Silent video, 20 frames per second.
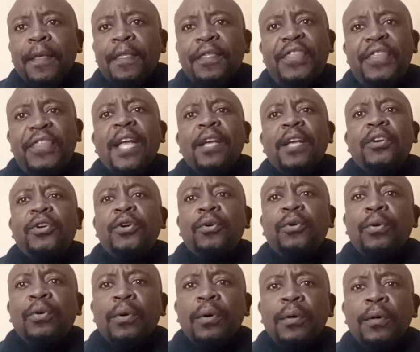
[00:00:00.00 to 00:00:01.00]
Thank
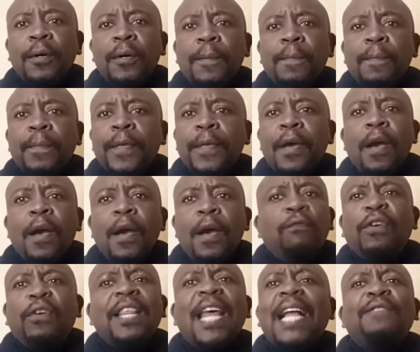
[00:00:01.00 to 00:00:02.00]
you
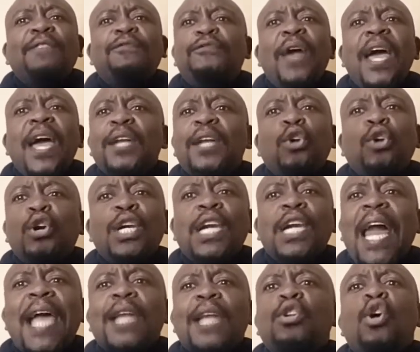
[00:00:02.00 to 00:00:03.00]
for that friend
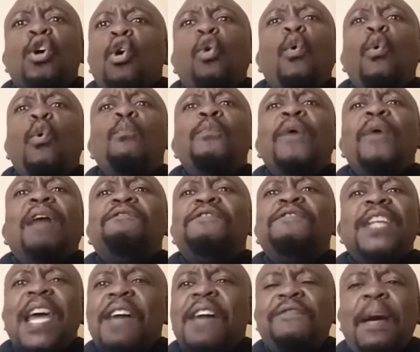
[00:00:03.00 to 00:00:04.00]
online whom we have
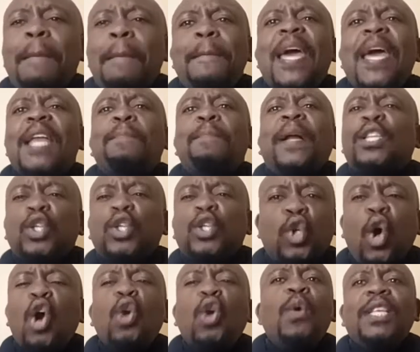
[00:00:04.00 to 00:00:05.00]
never met, but is
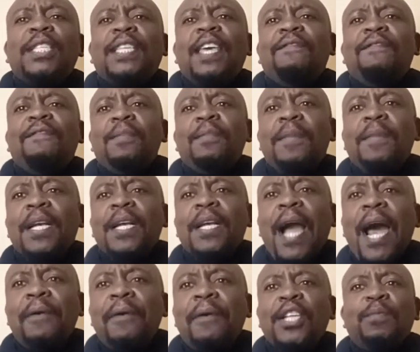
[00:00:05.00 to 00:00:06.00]
always giving me
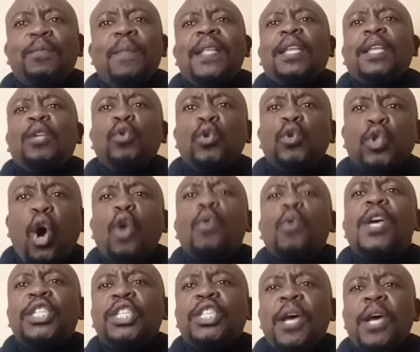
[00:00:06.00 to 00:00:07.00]
encouragement and is
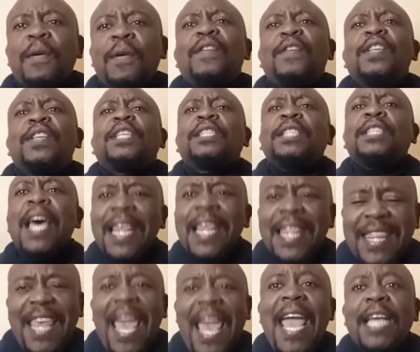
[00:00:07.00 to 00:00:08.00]
always sharing verses.
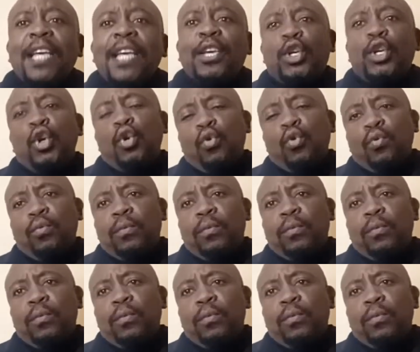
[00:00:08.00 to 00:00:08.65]
Thank you.